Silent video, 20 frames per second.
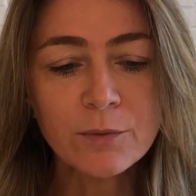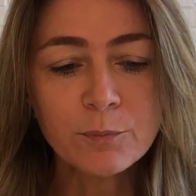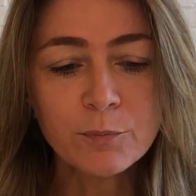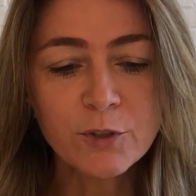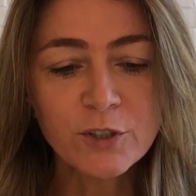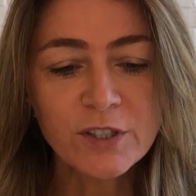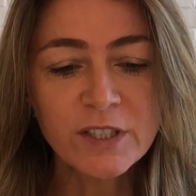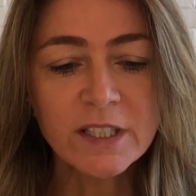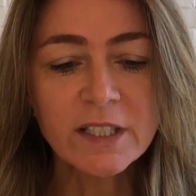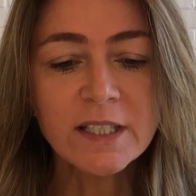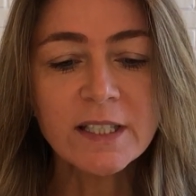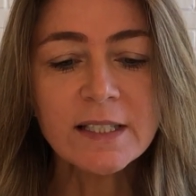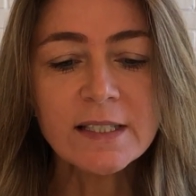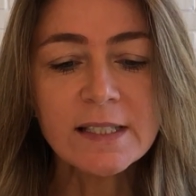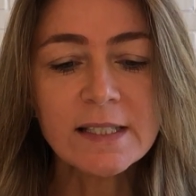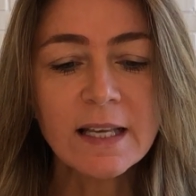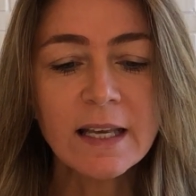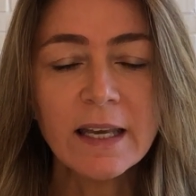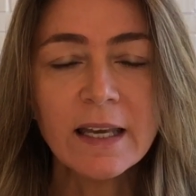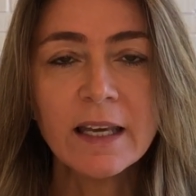
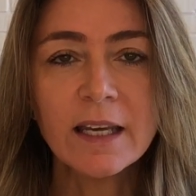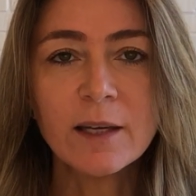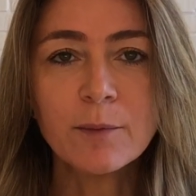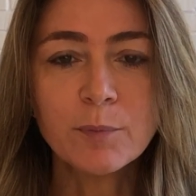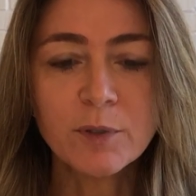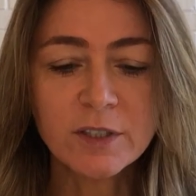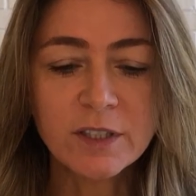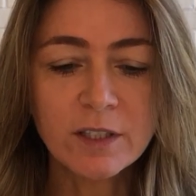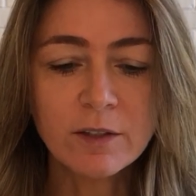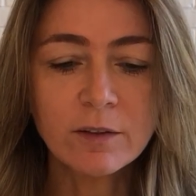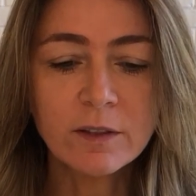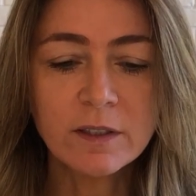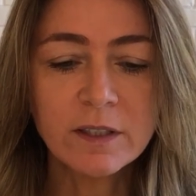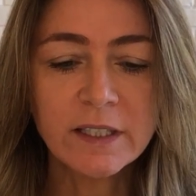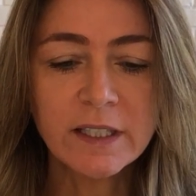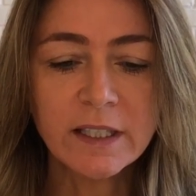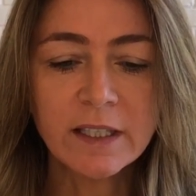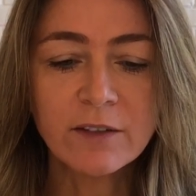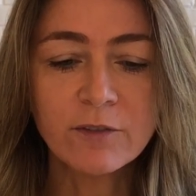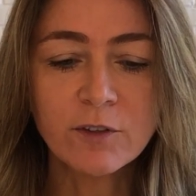proceedings, in
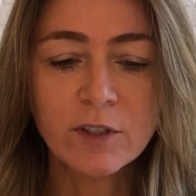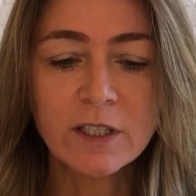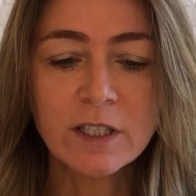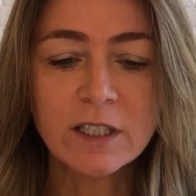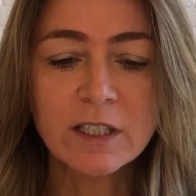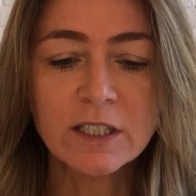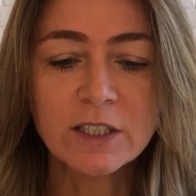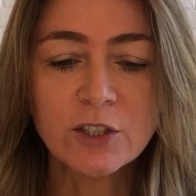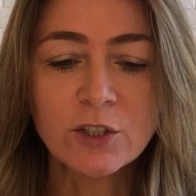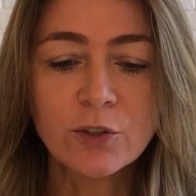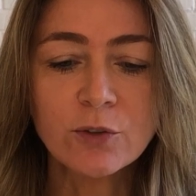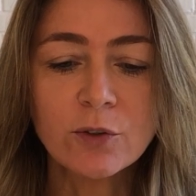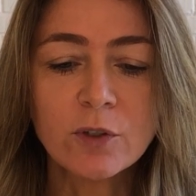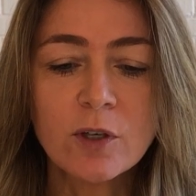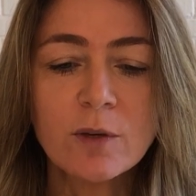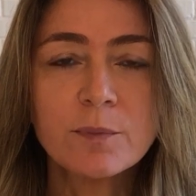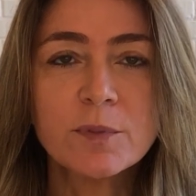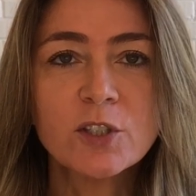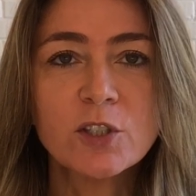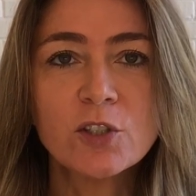particularly in regard to
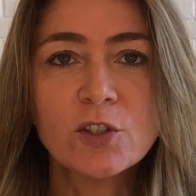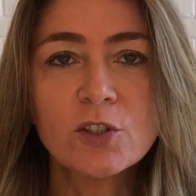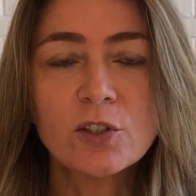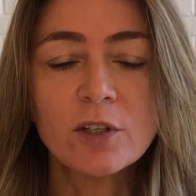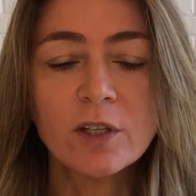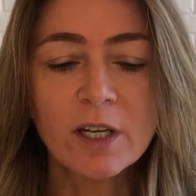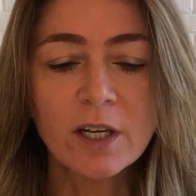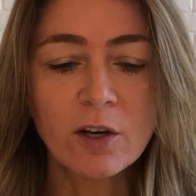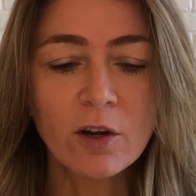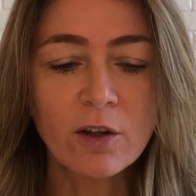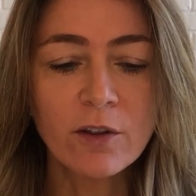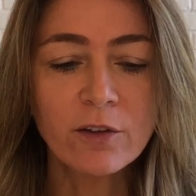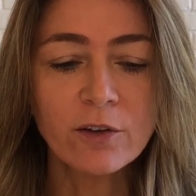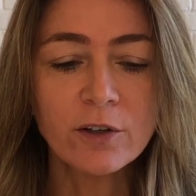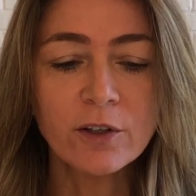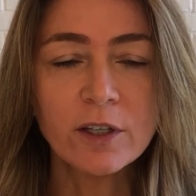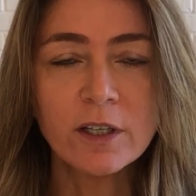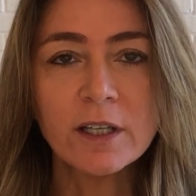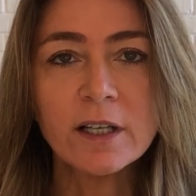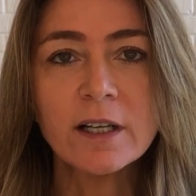competition and
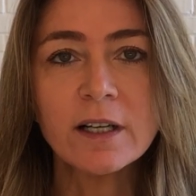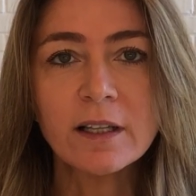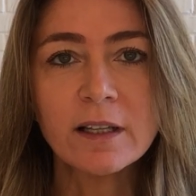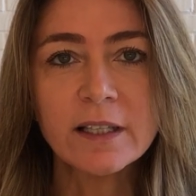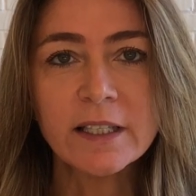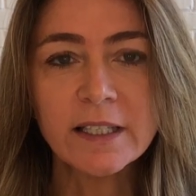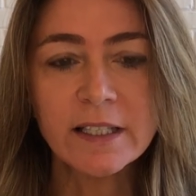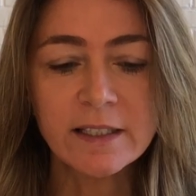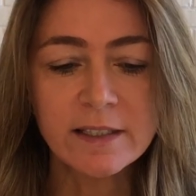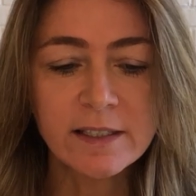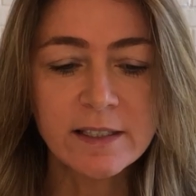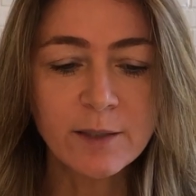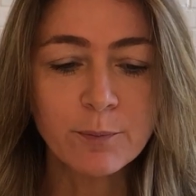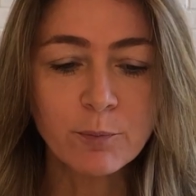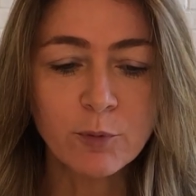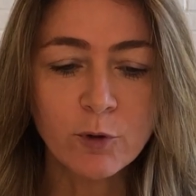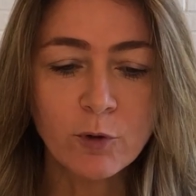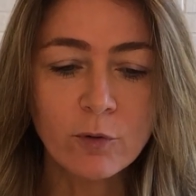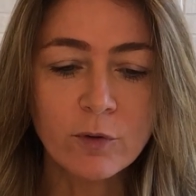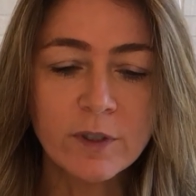other leniency
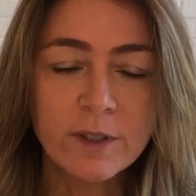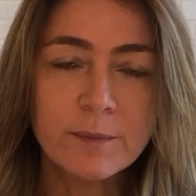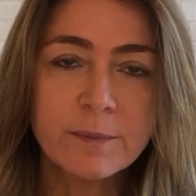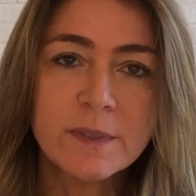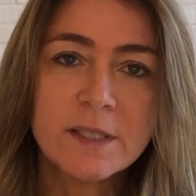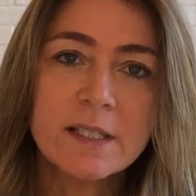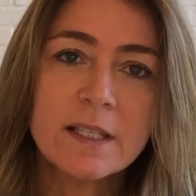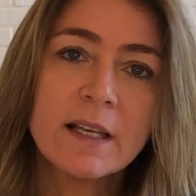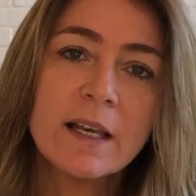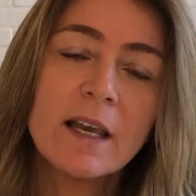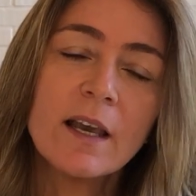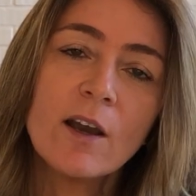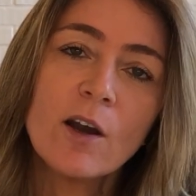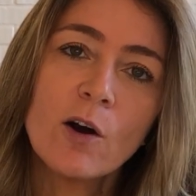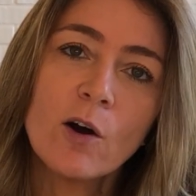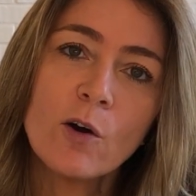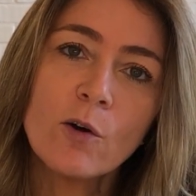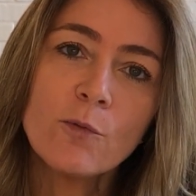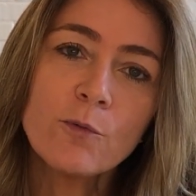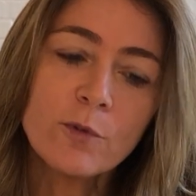programs.
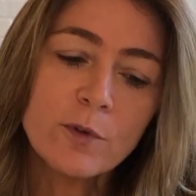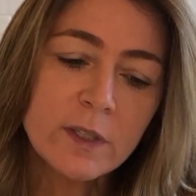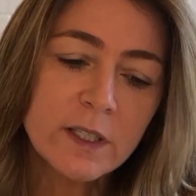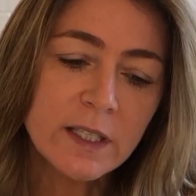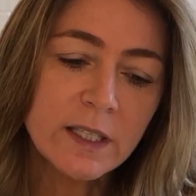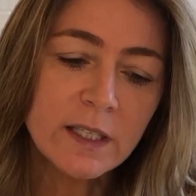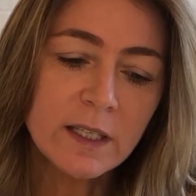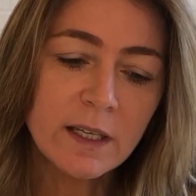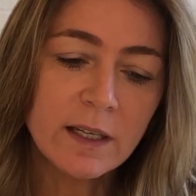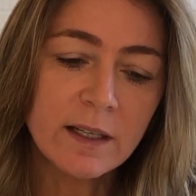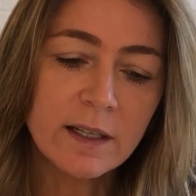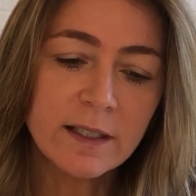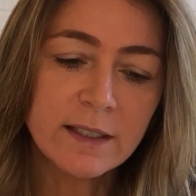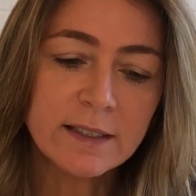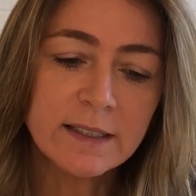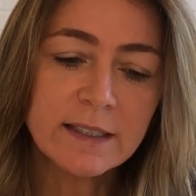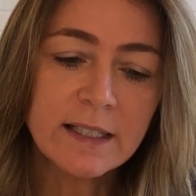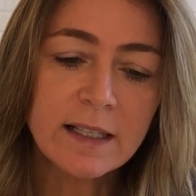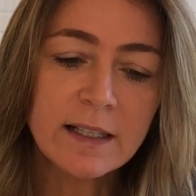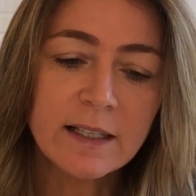Hopefully,
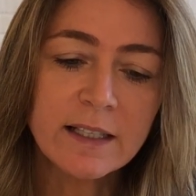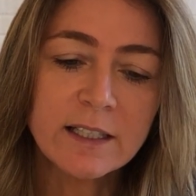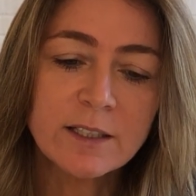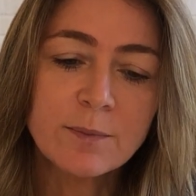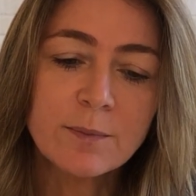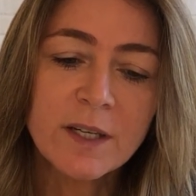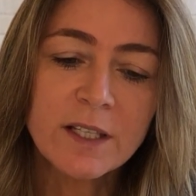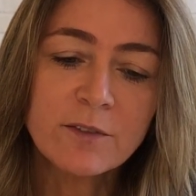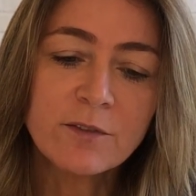the delegates might